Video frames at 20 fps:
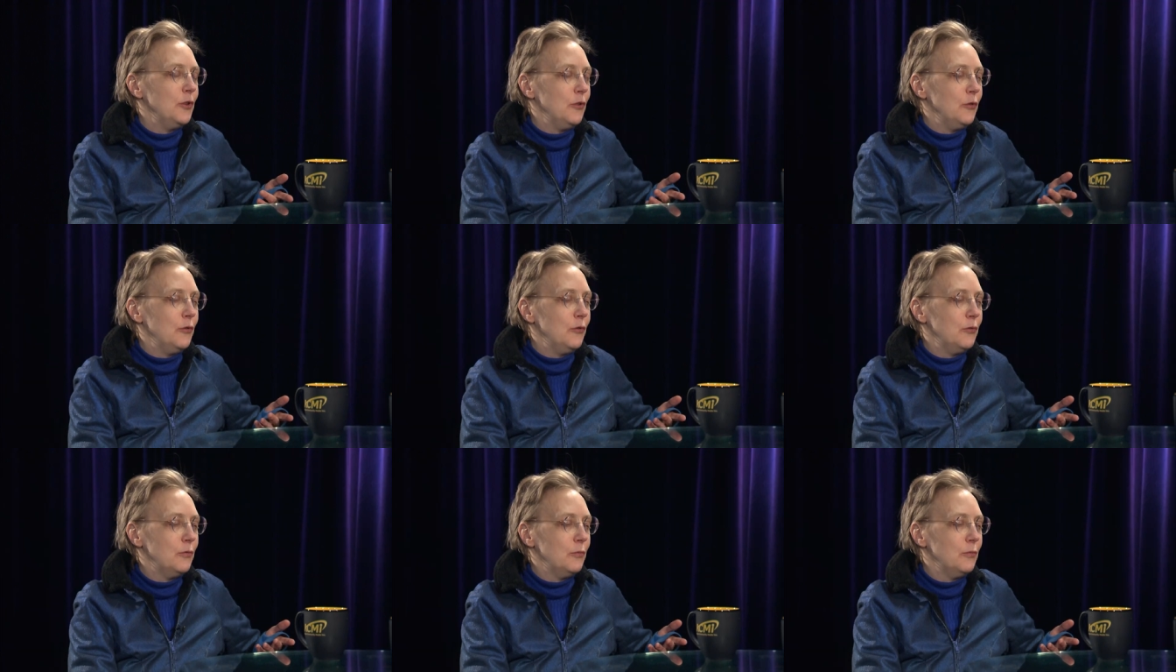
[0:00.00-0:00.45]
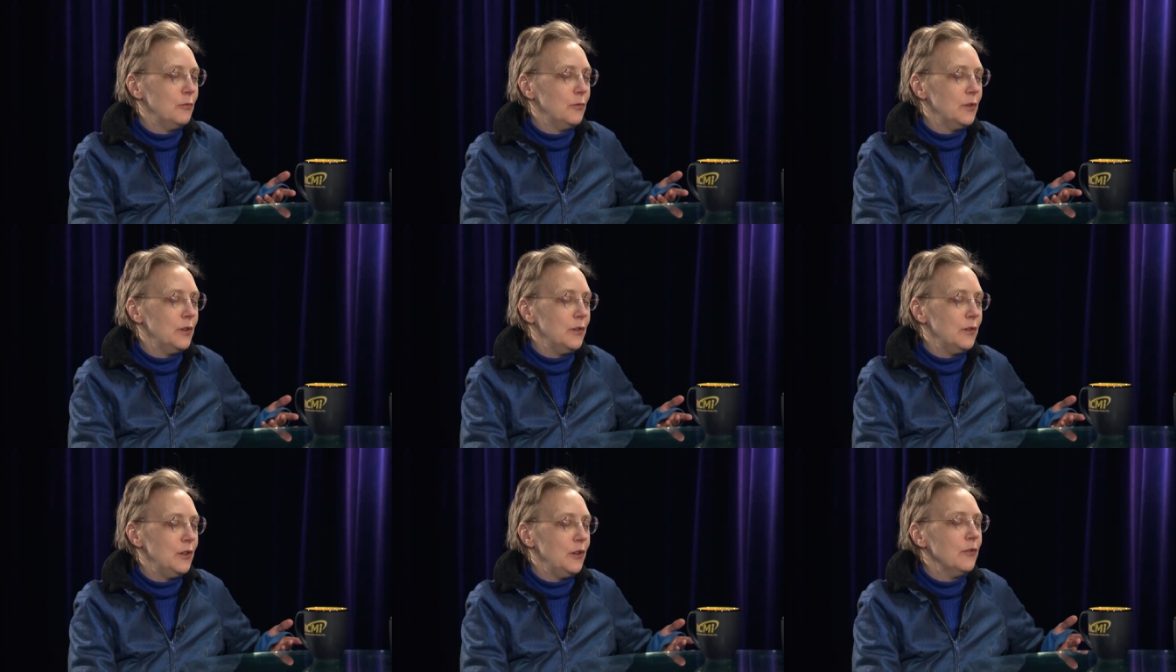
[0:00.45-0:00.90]
you've
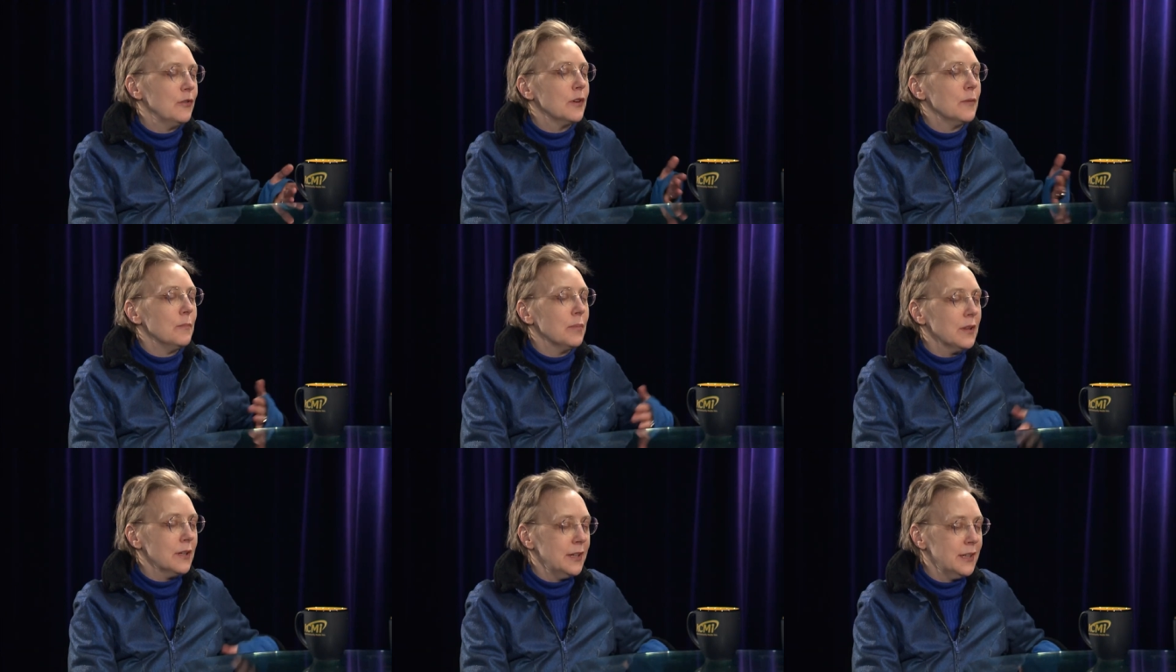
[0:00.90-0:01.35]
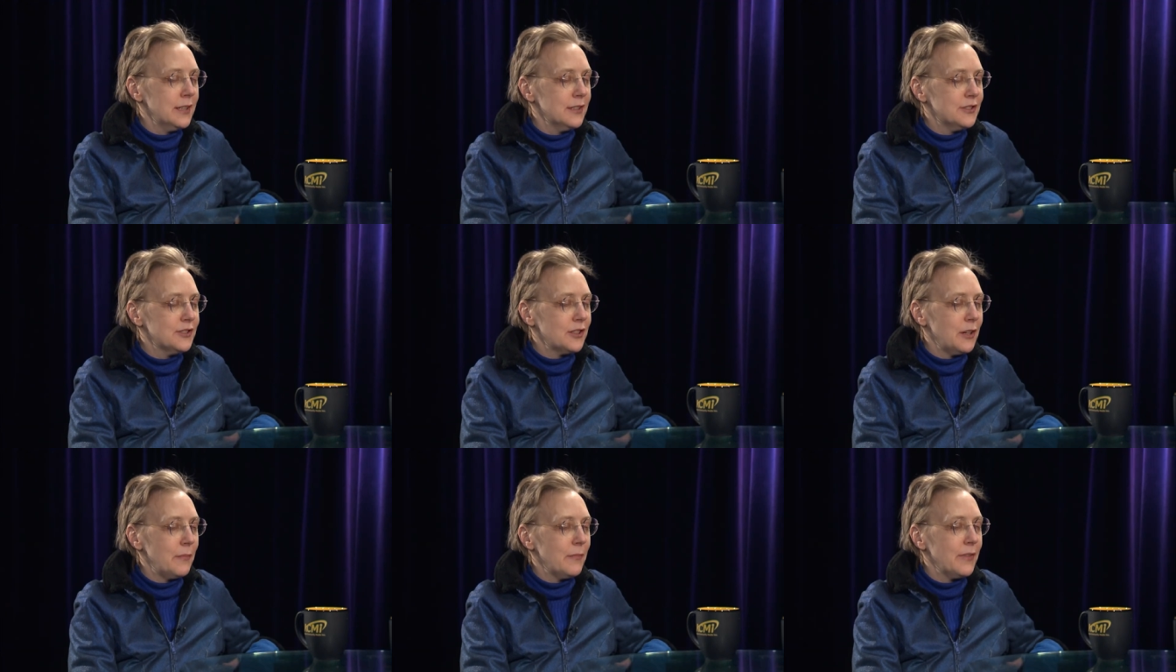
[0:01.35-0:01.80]
you've
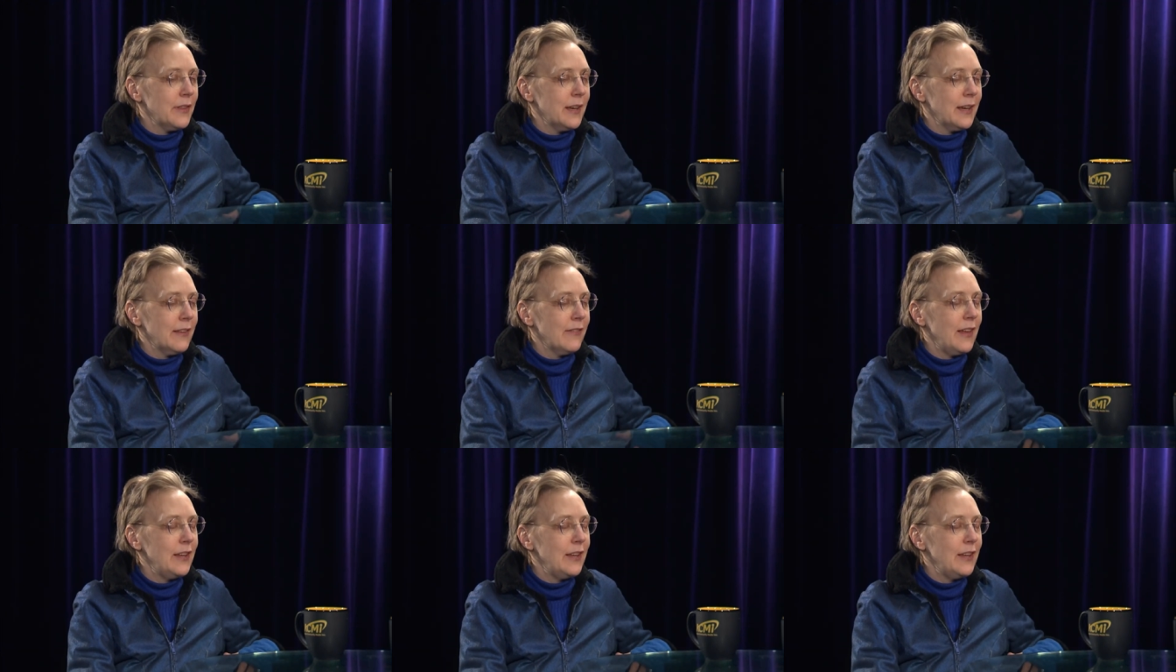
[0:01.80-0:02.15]
completed something,